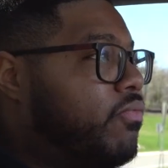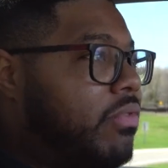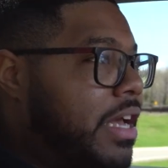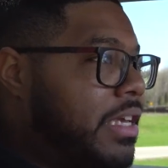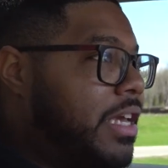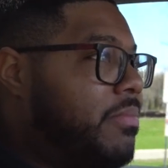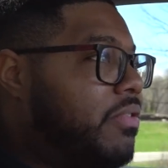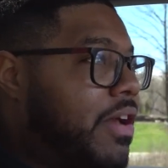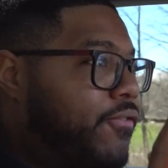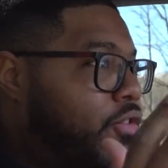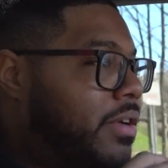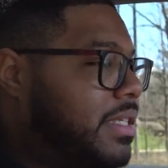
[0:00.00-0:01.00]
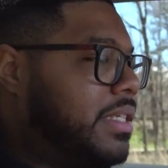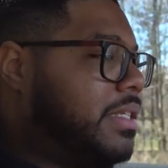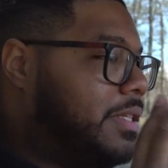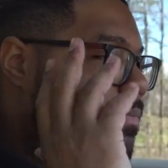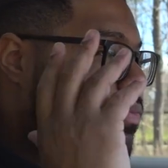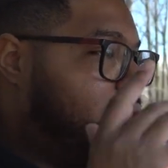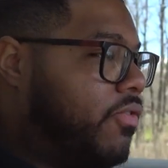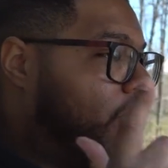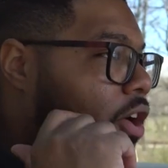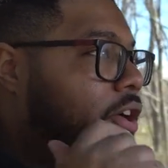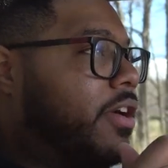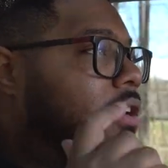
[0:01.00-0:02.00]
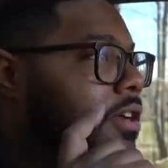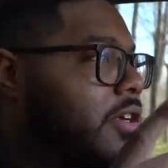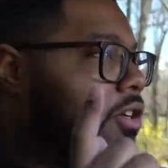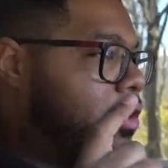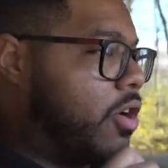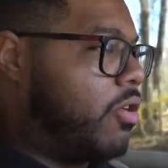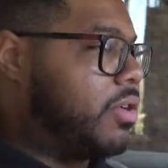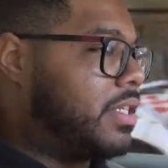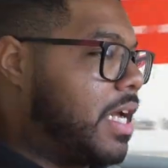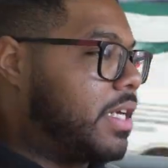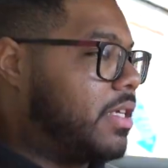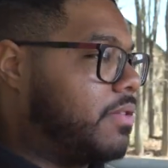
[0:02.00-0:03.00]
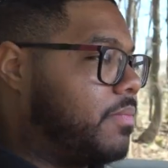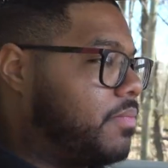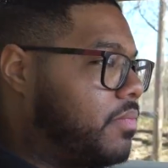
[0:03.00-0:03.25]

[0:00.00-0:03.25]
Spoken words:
Like for instance, third, go to second.